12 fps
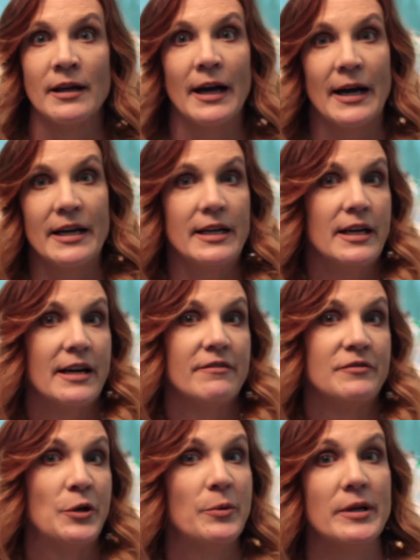
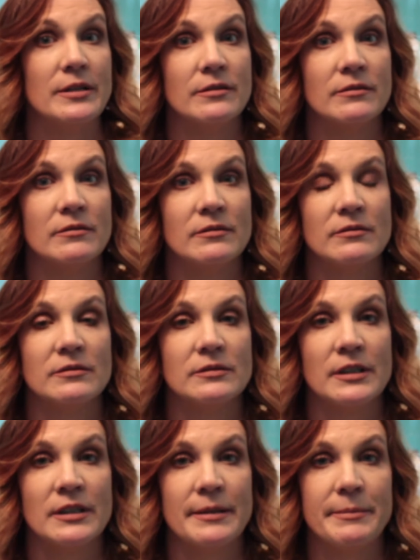have no one.
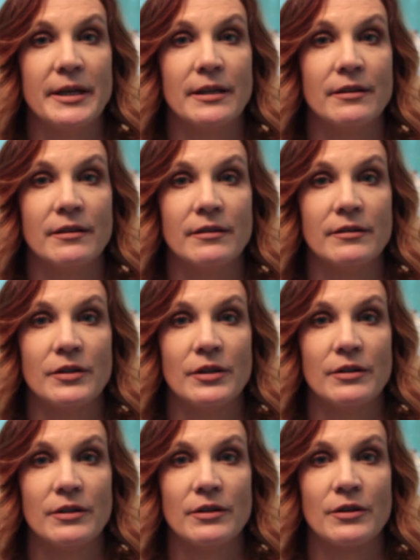I mean,
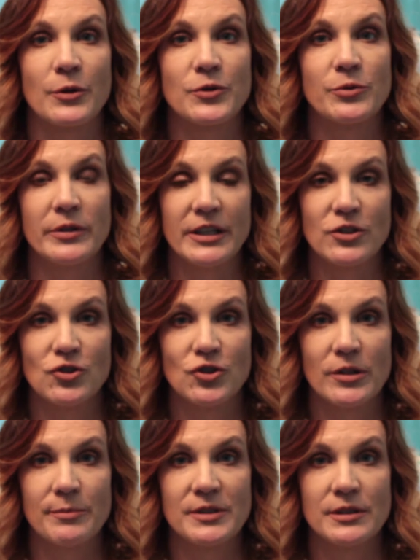those
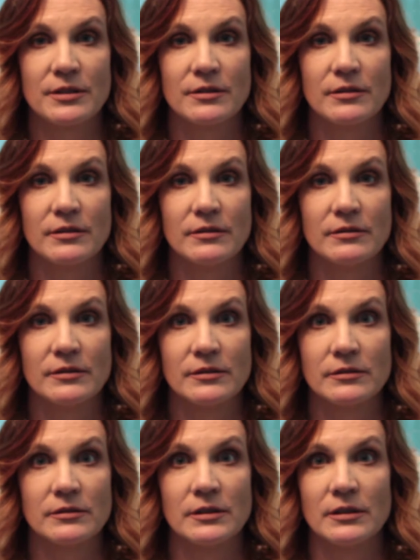relationships,
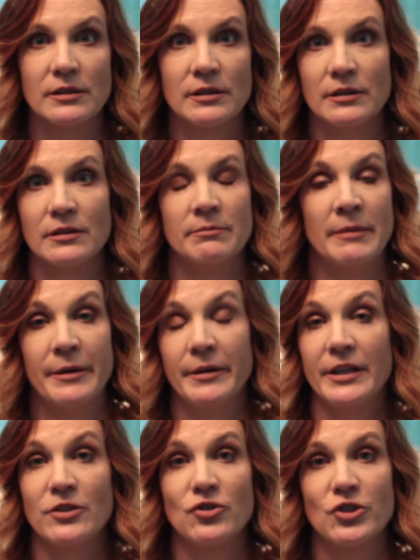my
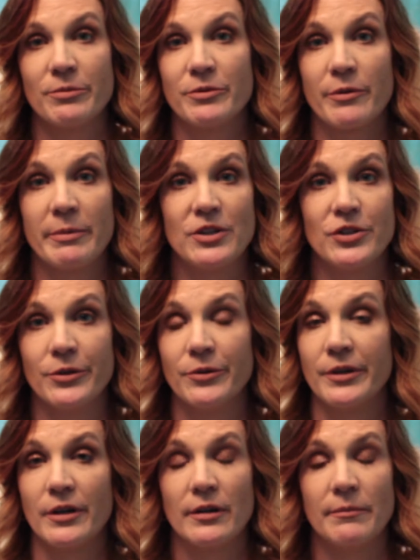relationships with my
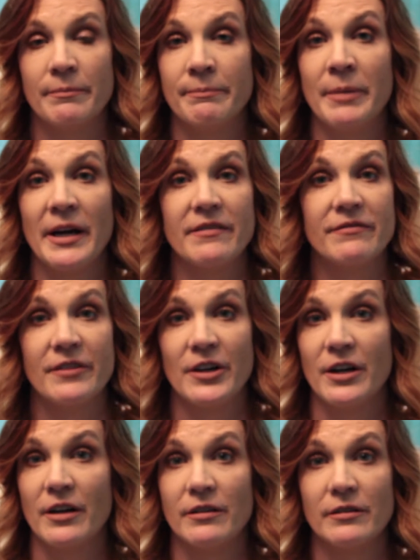children are by
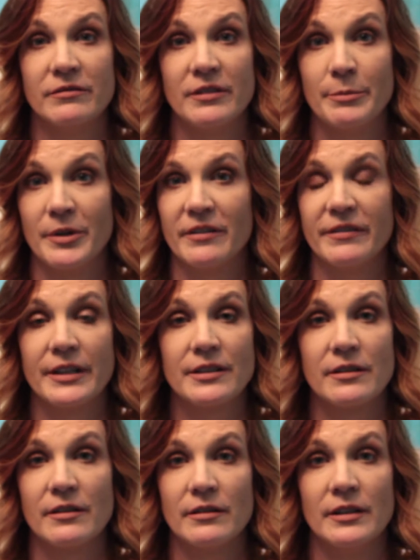far from perfect.